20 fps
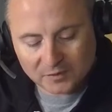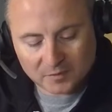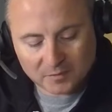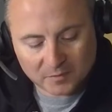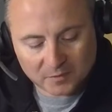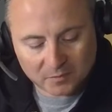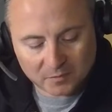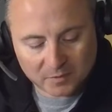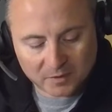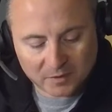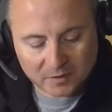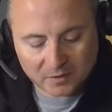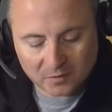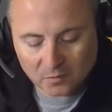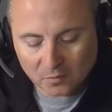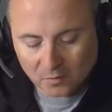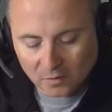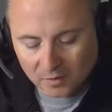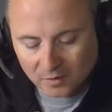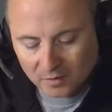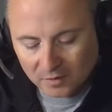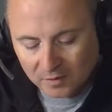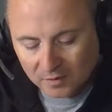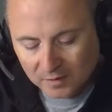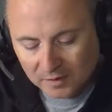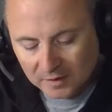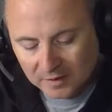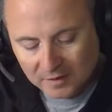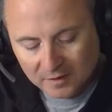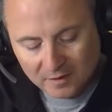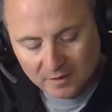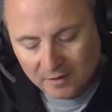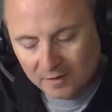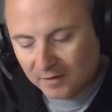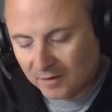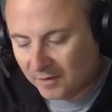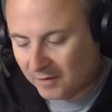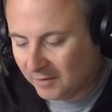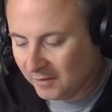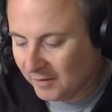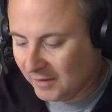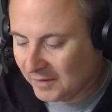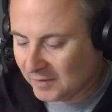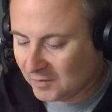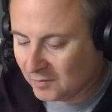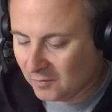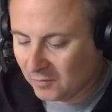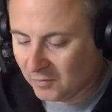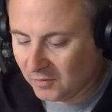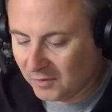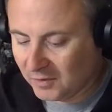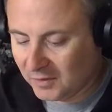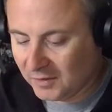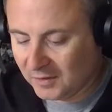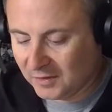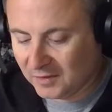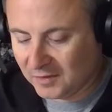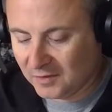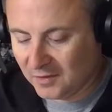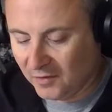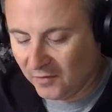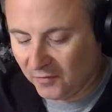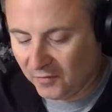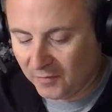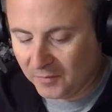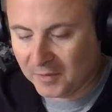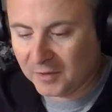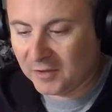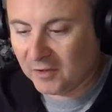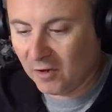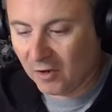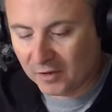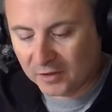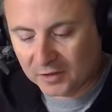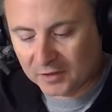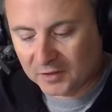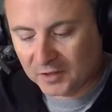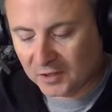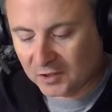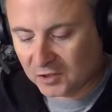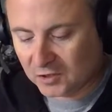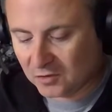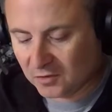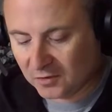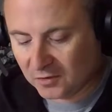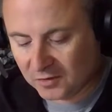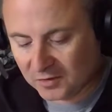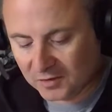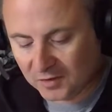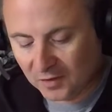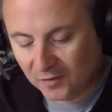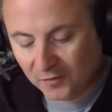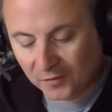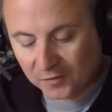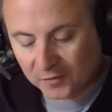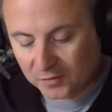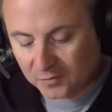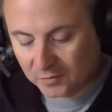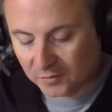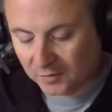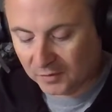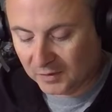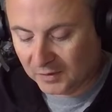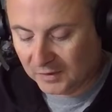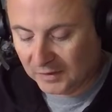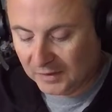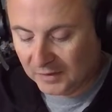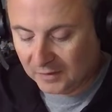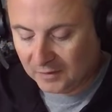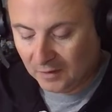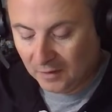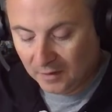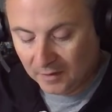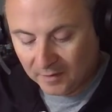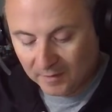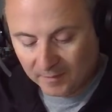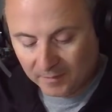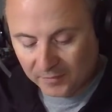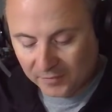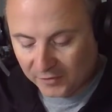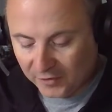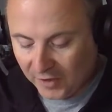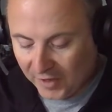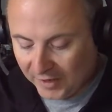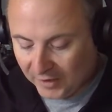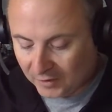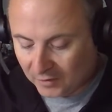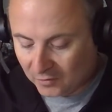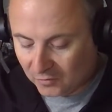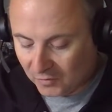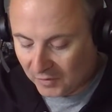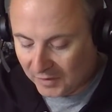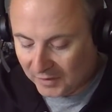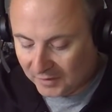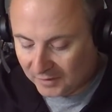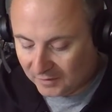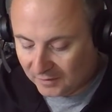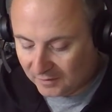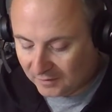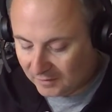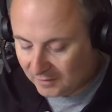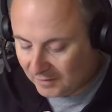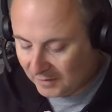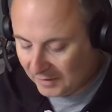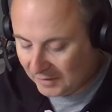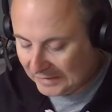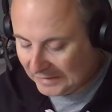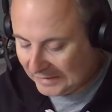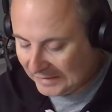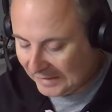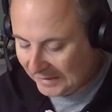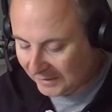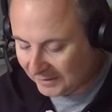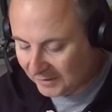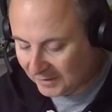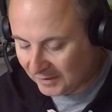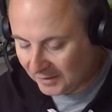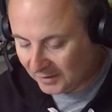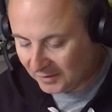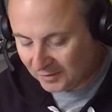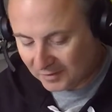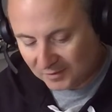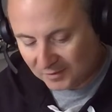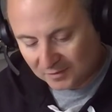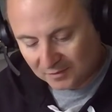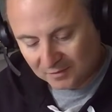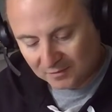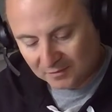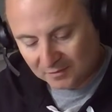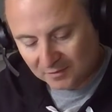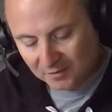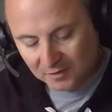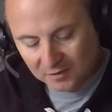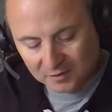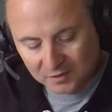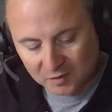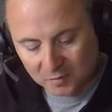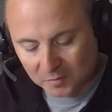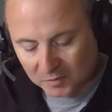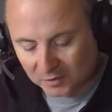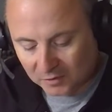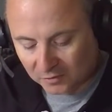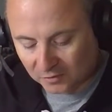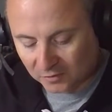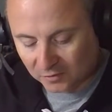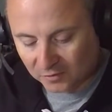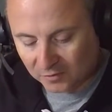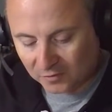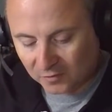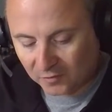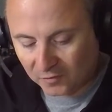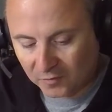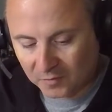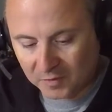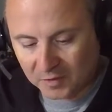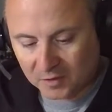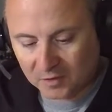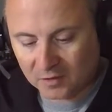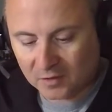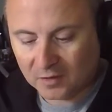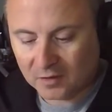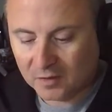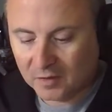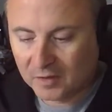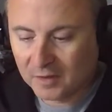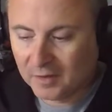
them the way they were. Lots of really neat stuff. I mean, the architecture itself is really neat. A lot of great techniques to be learned from here.